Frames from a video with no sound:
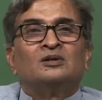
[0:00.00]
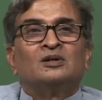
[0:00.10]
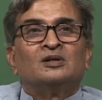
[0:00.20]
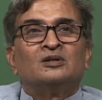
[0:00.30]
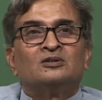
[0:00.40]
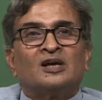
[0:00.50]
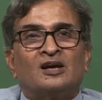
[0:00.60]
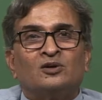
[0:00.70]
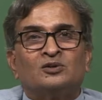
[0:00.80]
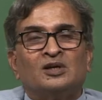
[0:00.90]
uh,
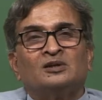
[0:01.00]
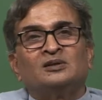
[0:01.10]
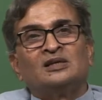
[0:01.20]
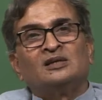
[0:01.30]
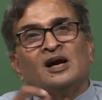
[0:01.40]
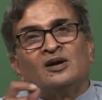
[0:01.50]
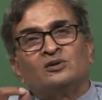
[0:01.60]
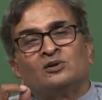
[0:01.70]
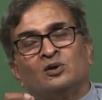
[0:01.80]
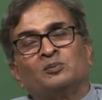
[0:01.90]
siloxane, that the
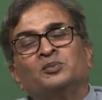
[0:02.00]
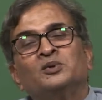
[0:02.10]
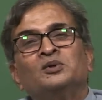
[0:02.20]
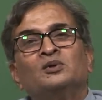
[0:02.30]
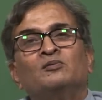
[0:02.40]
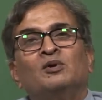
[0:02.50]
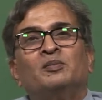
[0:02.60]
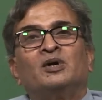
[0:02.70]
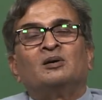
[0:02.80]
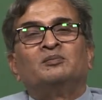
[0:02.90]
hydrogen group will
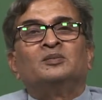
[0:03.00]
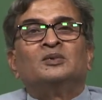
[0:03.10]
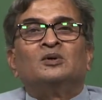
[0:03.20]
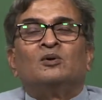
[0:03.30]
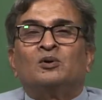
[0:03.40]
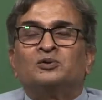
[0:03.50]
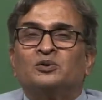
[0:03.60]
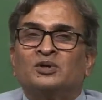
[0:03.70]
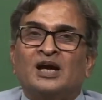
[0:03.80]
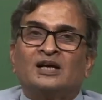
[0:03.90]
become
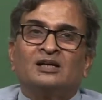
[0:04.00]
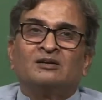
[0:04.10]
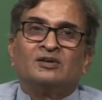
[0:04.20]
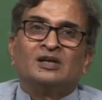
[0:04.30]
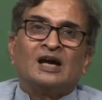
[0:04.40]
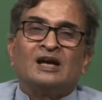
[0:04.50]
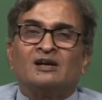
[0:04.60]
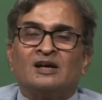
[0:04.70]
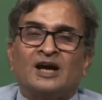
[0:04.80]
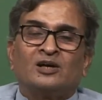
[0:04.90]
also reactive. It can
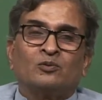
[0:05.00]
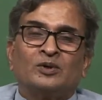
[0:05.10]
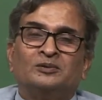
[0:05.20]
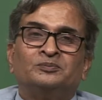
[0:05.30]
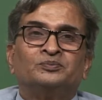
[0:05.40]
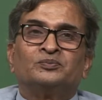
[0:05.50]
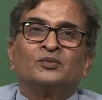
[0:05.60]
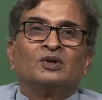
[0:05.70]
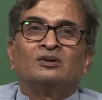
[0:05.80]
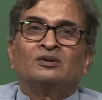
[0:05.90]
react with
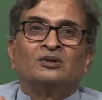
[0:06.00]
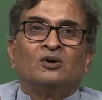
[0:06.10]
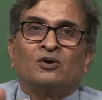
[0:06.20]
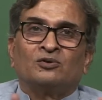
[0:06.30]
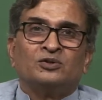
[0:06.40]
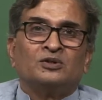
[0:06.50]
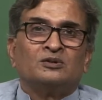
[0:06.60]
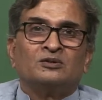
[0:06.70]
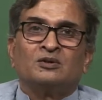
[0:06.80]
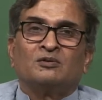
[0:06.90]
the
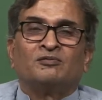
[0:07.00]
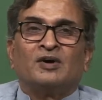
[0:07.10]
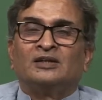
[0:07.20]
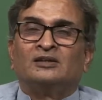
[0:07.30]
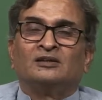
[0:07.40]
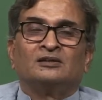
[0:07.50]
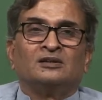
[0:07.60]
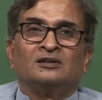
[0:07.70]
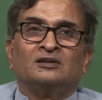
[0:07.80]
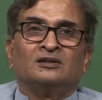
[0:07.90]
oxygens of either
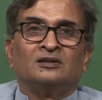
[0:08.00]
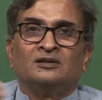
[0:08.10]
the